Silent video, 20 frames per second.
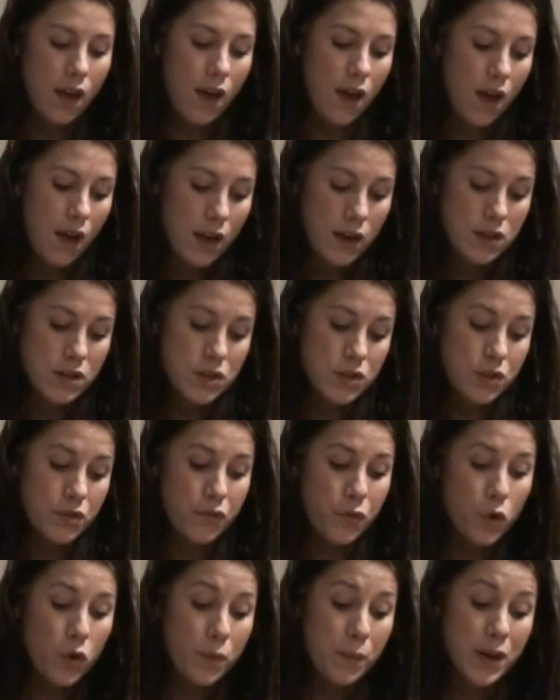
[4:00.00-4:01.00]
and the
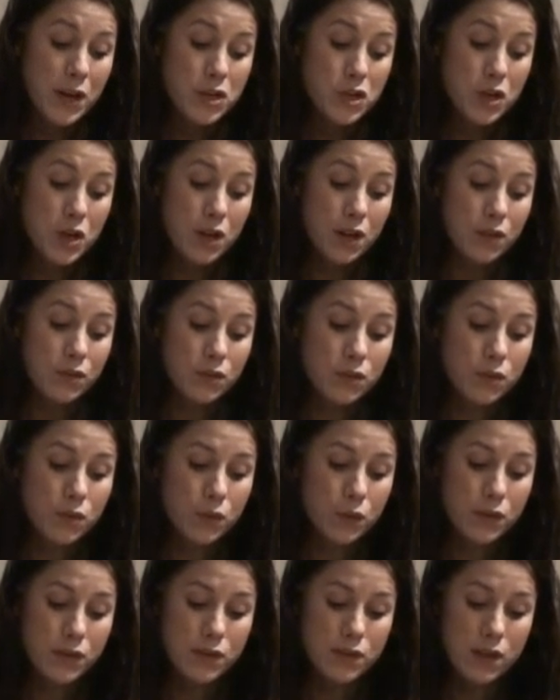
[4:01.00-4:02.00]
4 major
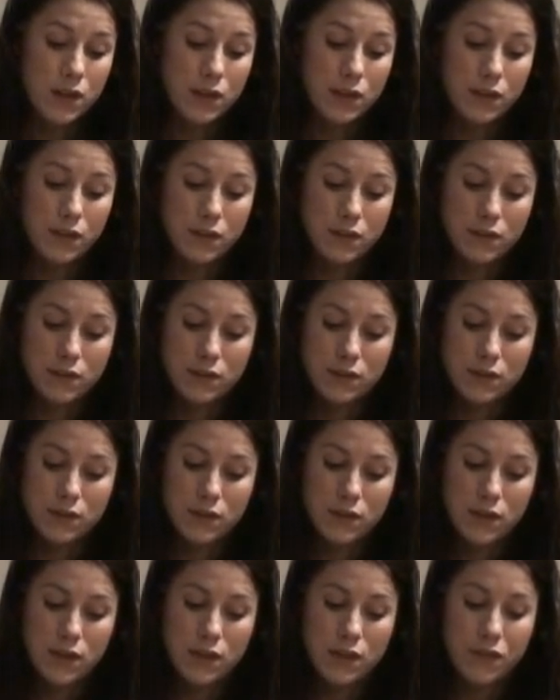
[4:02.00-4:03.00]
households
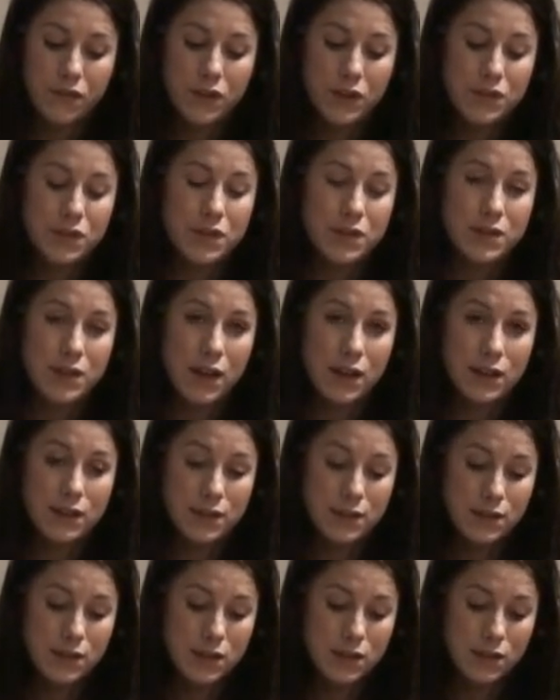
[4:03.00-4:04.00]
in the first and
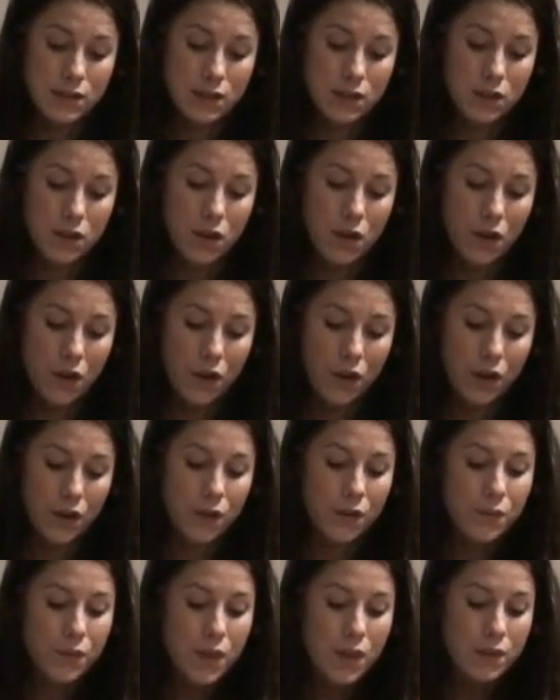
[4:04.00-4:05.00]
second season are
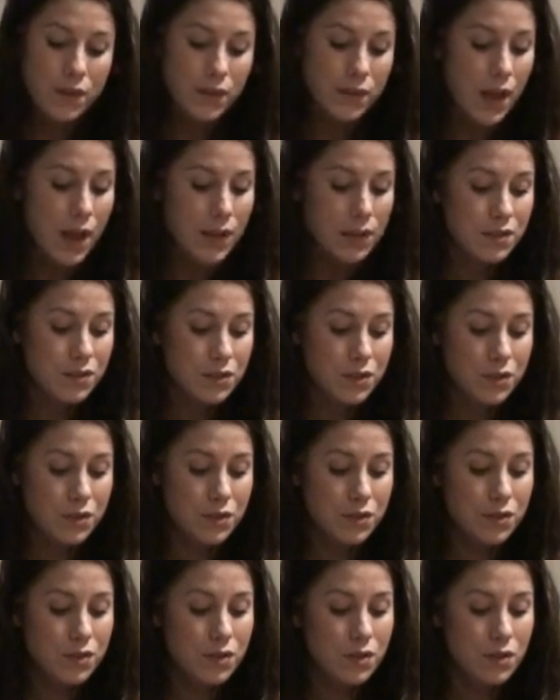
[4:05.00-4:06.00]

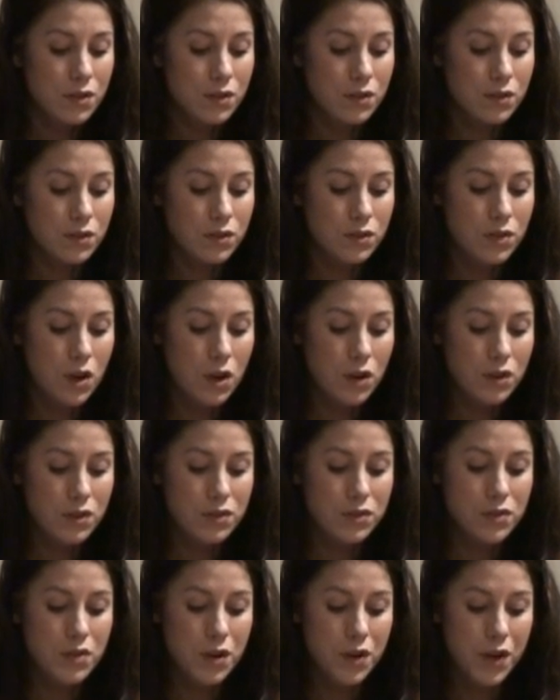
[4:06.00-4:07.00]
Lannisters,
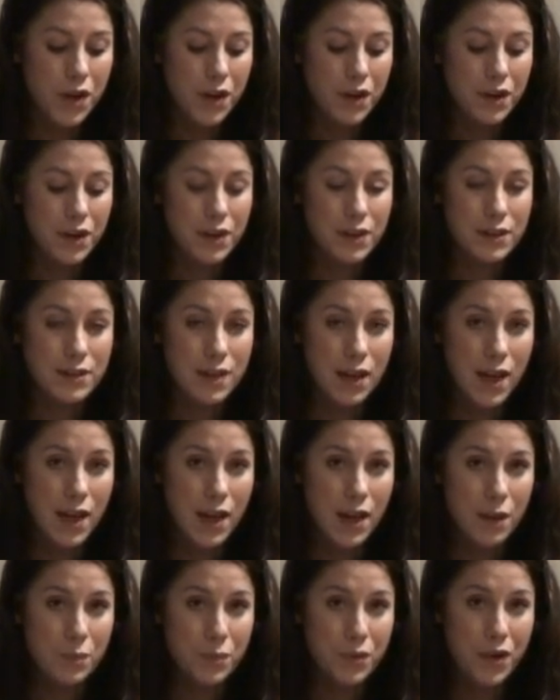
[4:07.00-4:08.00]
Starks, Targaryens,
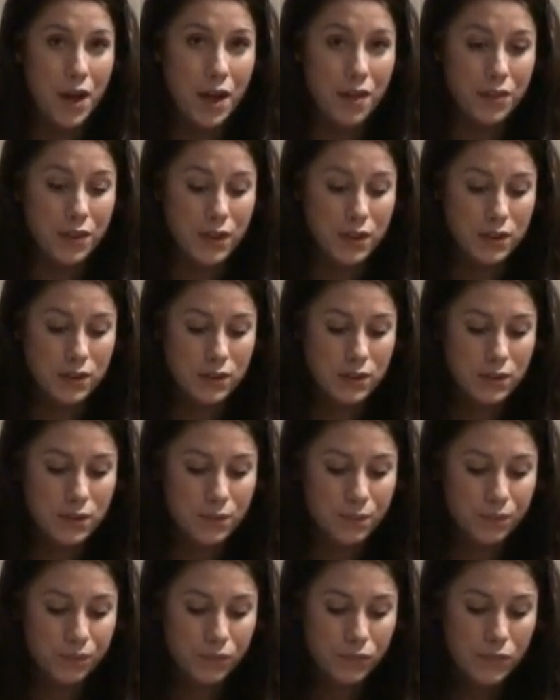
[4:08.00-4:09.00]
and Baratheons.